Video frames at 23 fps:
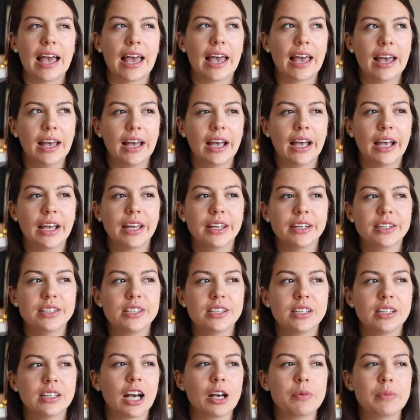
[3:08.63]

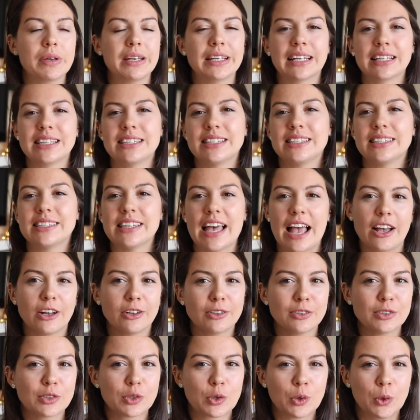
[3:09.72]
And I mean, it
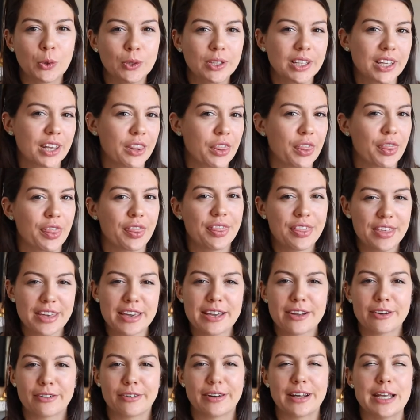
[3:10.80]
sounds cool in
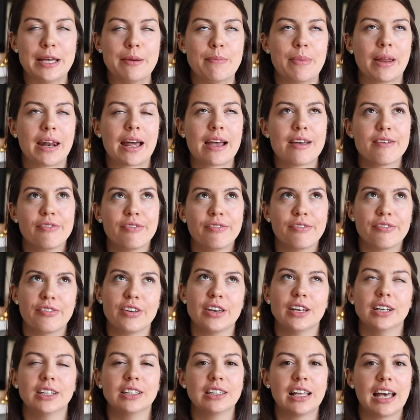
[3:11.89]
theory, but I
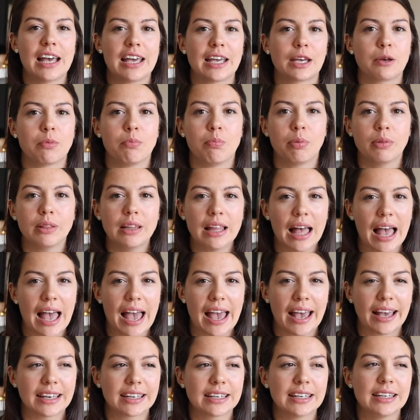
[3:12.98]
feel like
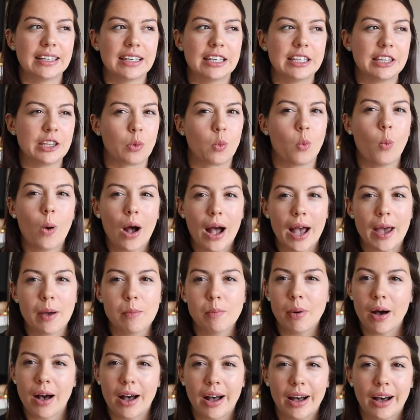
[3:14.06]
black in the
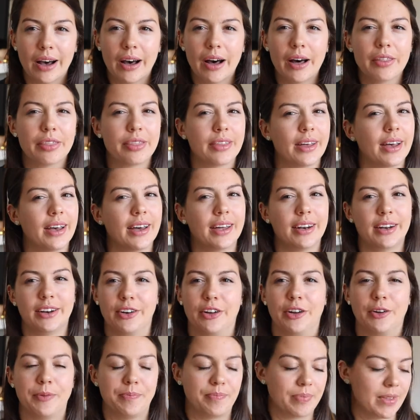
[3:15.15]
white bath, I don't
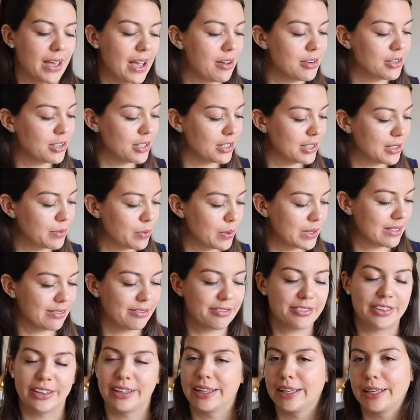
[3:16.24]
know. I just
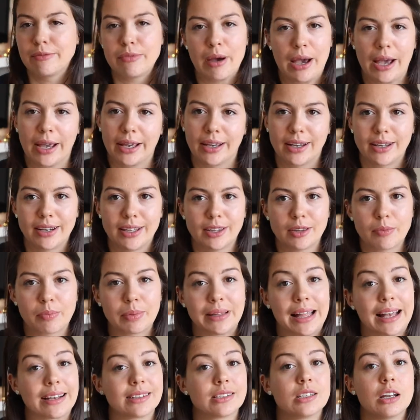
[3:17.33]
wasn't feeling buying any of the
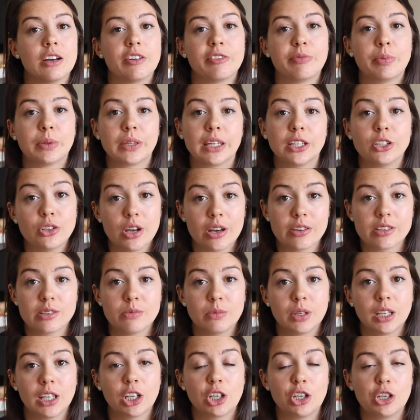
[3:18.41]
black stuff, but they do have some
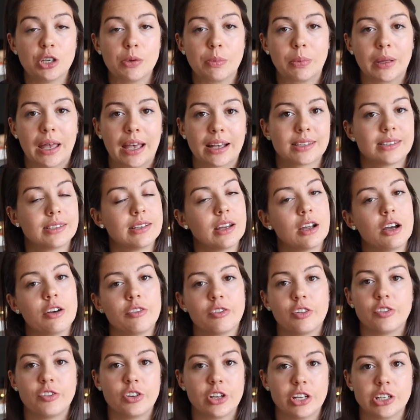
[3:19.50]
really cute black
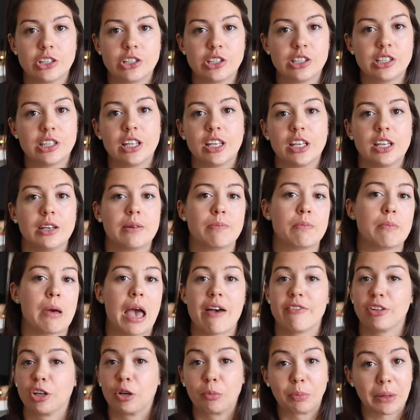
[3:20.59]
stuff if you're interested in
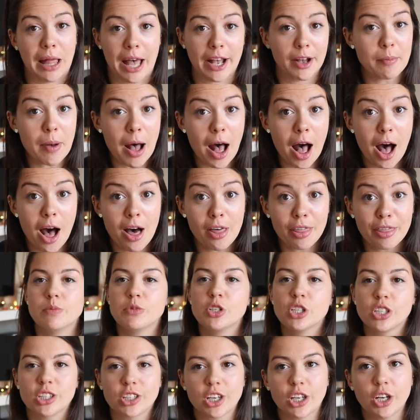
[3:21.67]
having a black bath. I'm
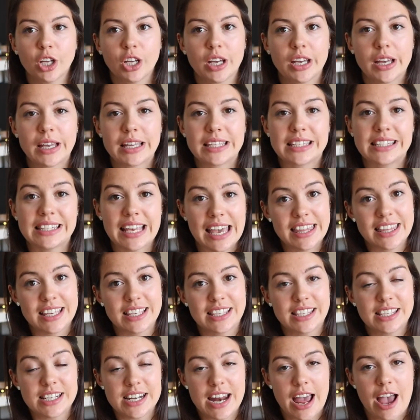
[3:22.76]
just gonna say
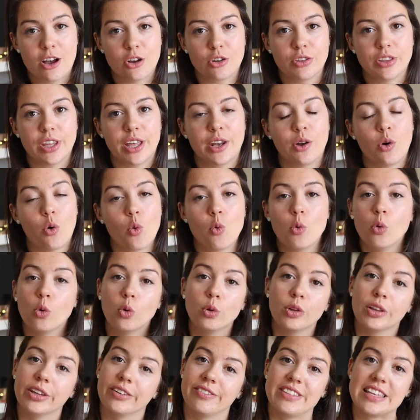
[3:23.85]
this now that
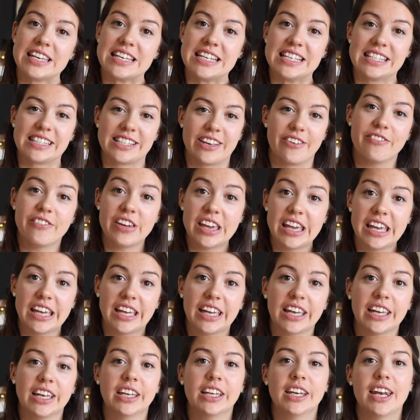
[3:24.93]
all of these are
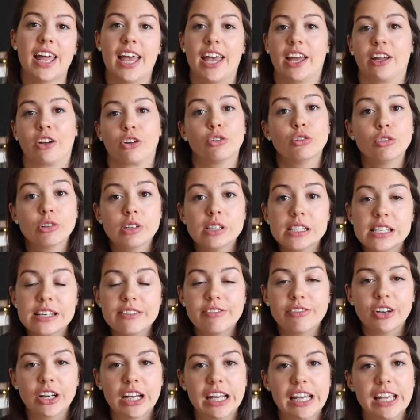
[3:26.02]
vegan and
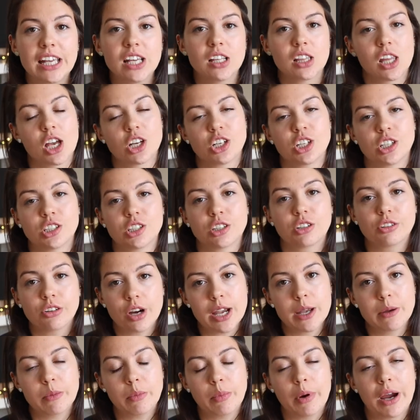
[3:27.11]
cruelty-free. Lush is a
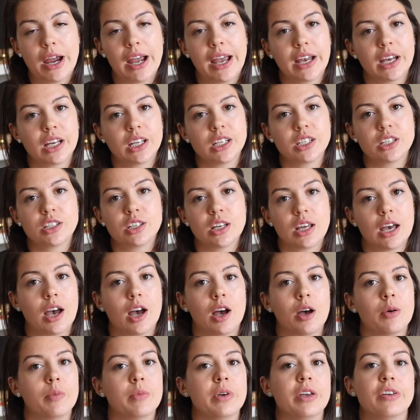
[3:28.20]
great brand.
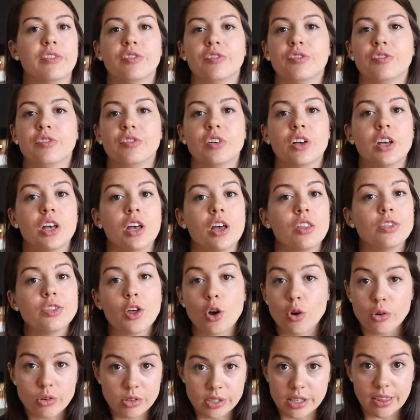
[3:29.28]
If
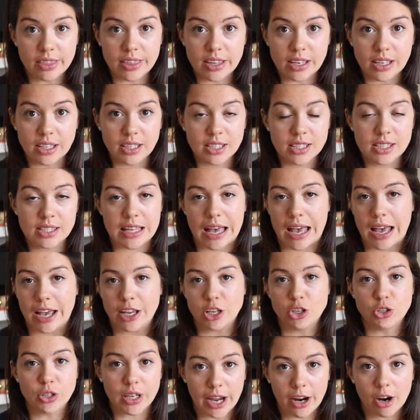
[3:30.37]
those are things
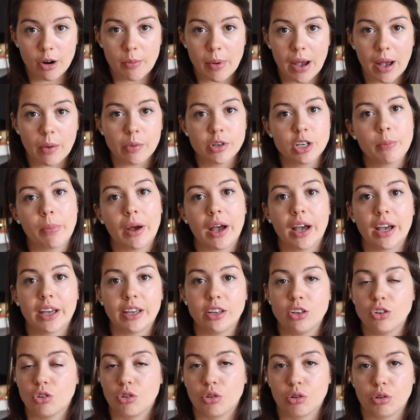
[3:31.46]
that you care about when you're
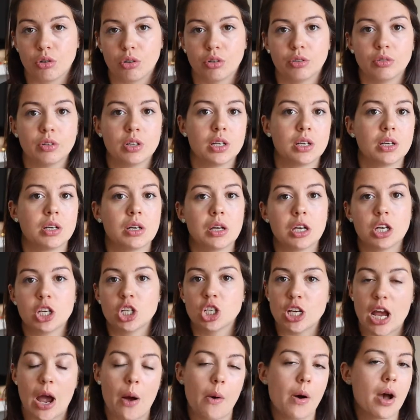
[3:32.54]
buying your
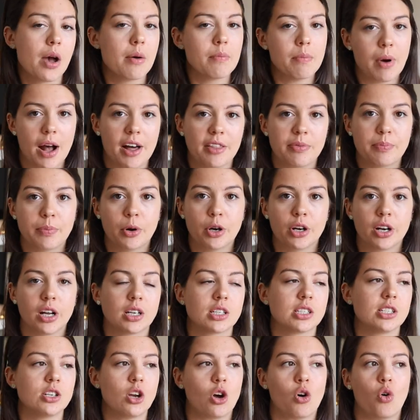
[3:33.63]
shower and bath
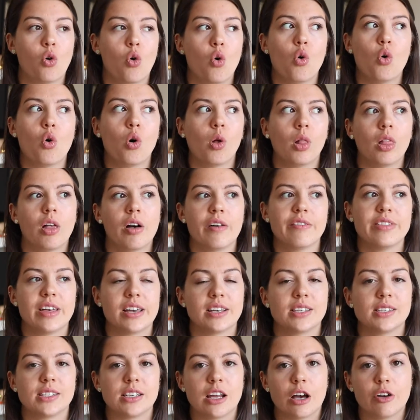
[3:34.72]
products, not all of
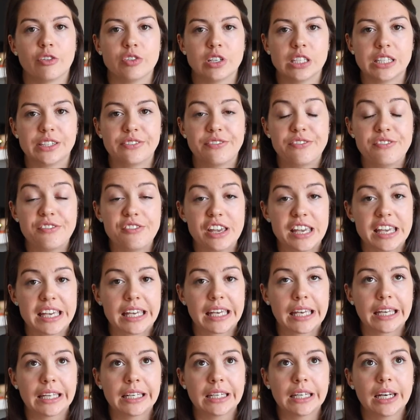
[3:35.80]
their stuff is
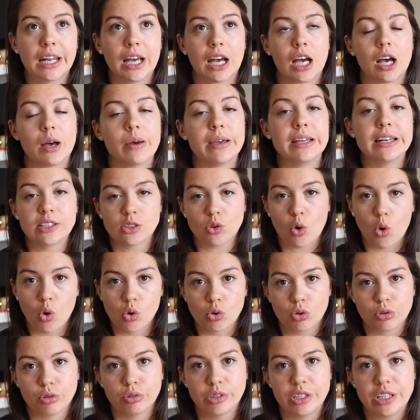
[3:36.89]
vegan. It is
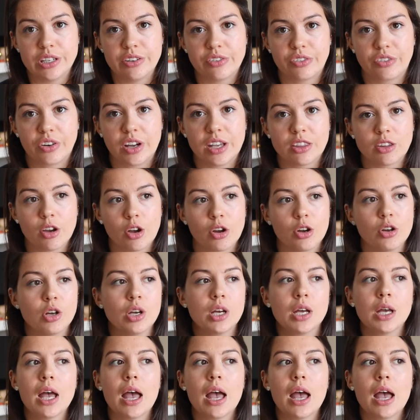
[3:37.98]
all cruelty free though.